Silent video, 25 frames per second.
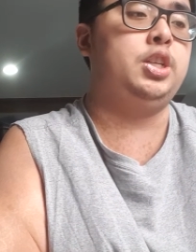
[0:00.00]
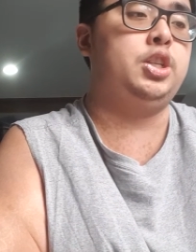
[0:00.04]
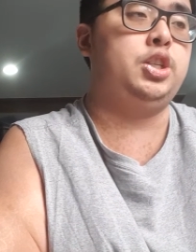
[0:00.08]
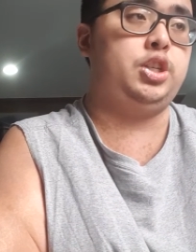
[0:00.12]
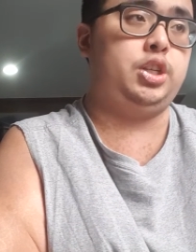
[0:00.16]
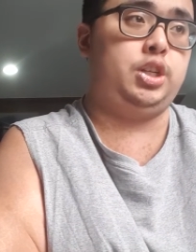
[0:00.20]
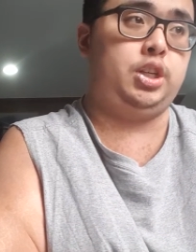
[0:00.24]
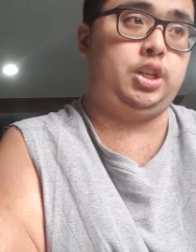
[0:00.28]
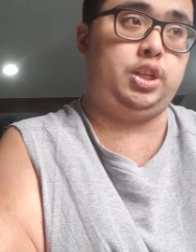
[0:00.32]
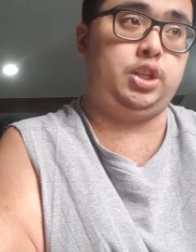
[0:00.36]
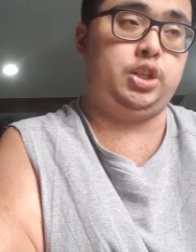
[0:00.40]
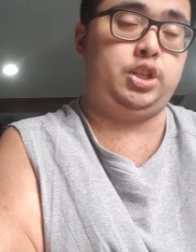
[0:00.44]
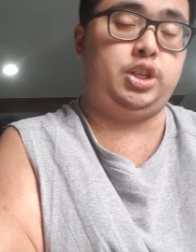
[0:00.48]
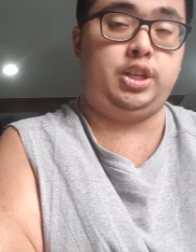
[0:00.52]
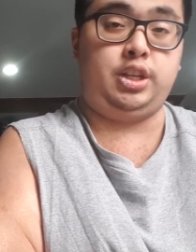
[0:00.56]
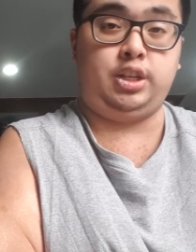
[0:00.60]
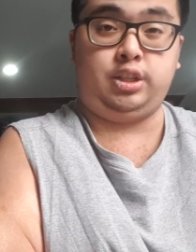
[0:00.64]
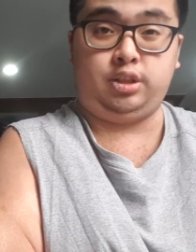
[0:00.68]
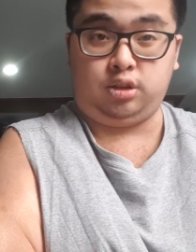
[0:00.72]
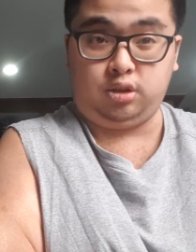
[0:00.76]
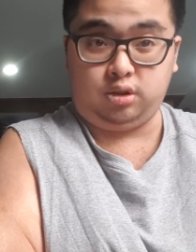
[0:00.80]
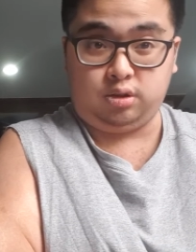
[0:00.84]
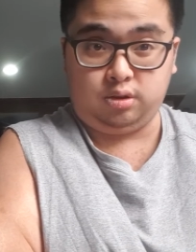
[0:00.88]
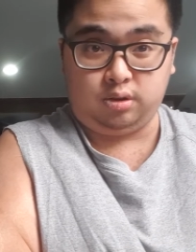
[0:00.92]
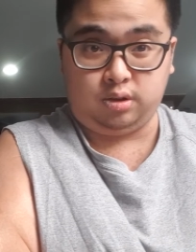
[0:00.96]
she
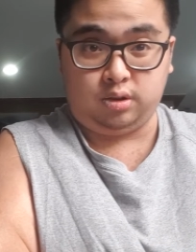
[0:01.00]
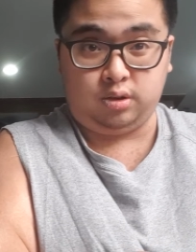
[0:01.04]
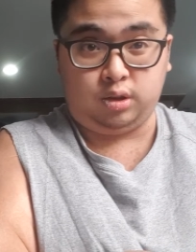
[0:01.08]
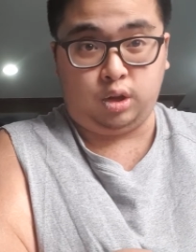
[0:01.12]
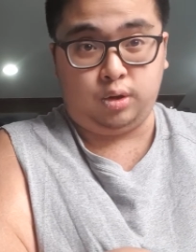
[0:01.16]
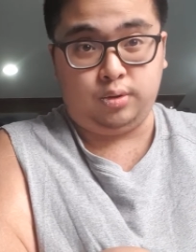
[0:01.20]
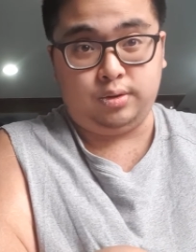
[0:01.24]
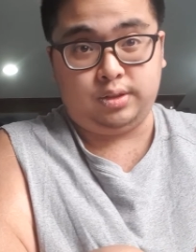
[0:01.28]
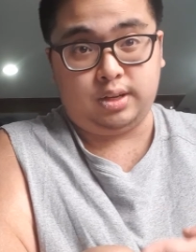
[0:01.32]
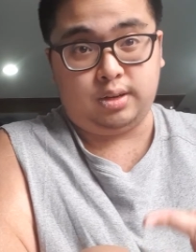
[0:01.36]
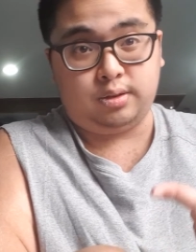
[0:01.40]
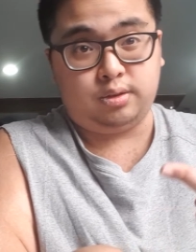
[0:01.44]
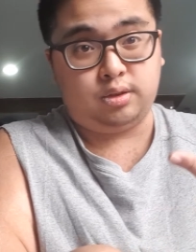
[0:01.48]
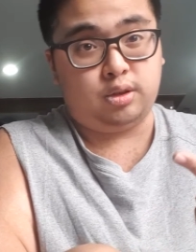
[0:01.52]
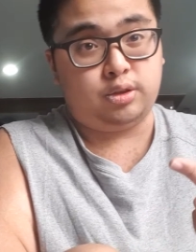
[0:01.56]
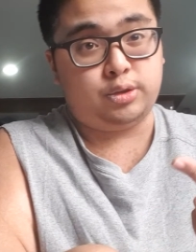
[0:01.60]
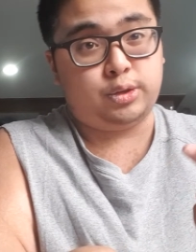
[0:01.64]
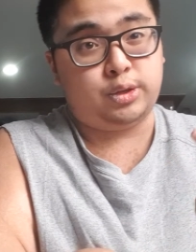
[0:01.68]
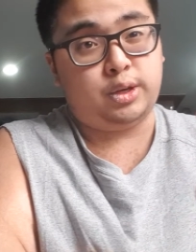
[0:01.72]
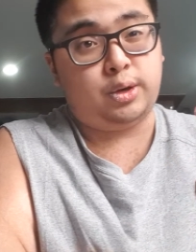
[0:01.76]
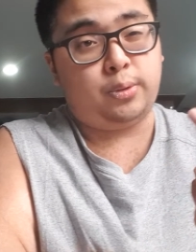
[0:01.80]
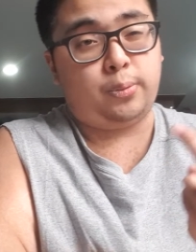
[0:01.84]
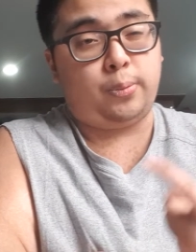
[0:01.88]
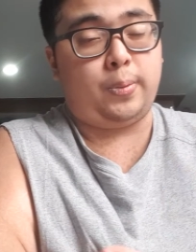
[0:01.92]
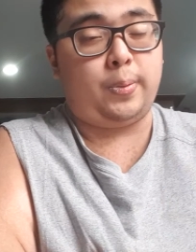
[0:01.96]
she's Chloe Zhao is
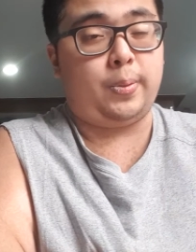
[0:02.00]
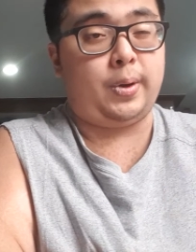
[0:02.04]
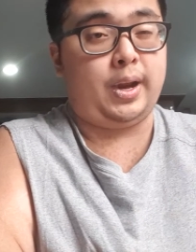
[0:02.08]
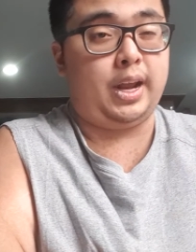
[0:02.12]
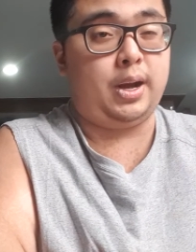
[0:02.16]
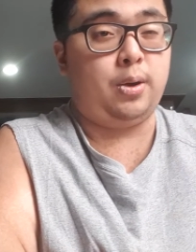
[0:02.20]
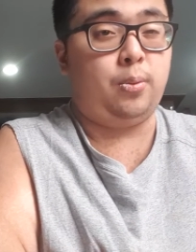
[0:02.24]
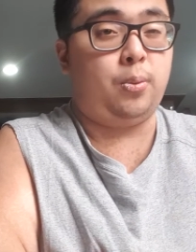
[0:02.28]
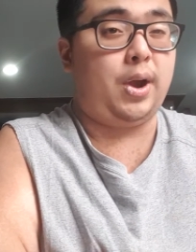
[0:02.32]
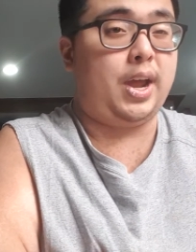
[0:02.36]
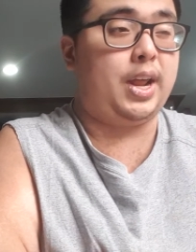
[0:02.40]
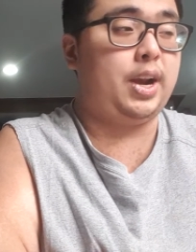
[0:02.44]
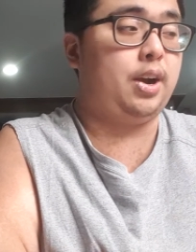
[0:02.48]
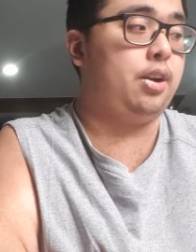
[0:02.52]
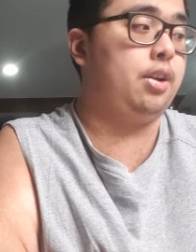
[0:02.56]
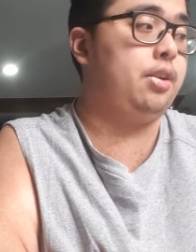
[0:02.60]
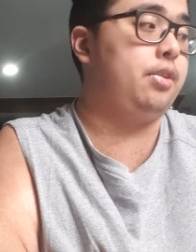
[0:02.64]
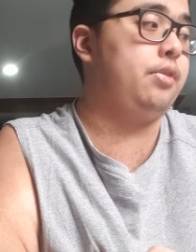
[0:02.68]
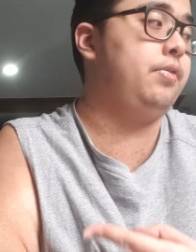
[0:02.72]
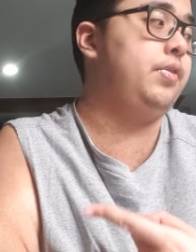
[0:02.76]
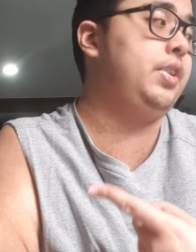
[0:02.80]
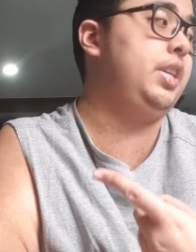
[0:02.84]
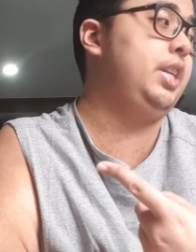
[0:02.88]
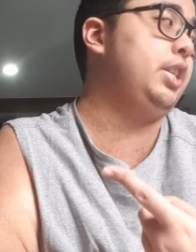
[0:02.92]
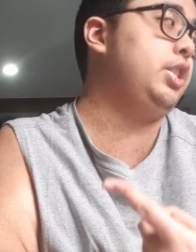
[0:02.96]
also the head writer
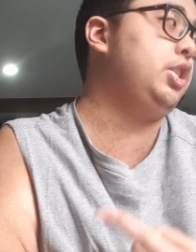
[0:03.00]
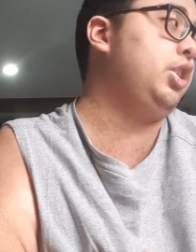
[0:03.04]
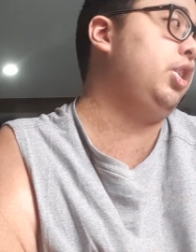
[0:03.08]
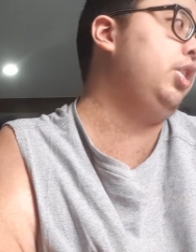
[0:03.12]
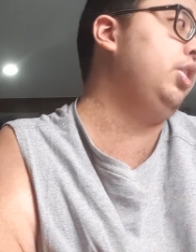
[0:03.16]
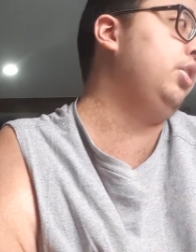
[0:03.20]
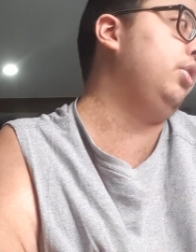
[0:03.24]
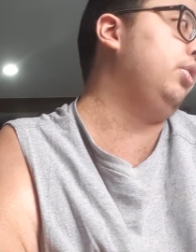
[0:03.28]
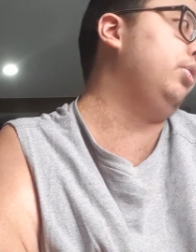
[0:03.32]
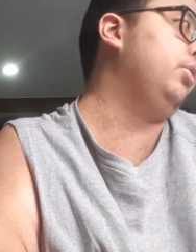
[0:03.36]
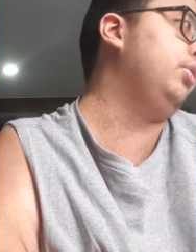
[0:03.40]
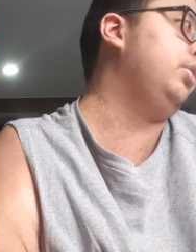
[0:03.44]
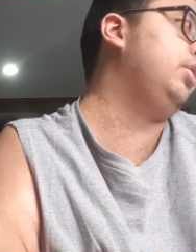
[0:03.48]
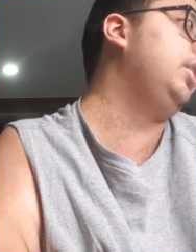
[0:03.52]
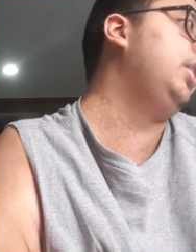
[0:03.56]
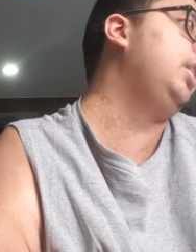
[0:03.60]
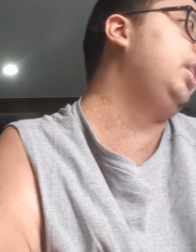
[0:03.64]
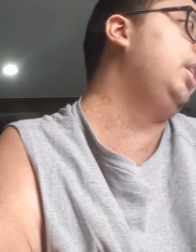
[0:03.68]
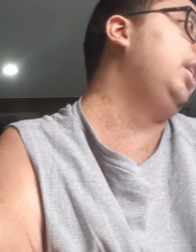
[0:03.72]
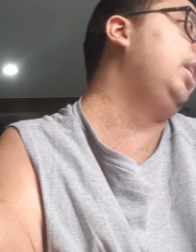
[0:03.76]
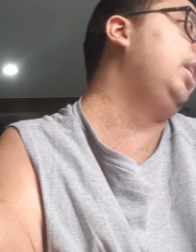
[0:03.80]
of the Eternals.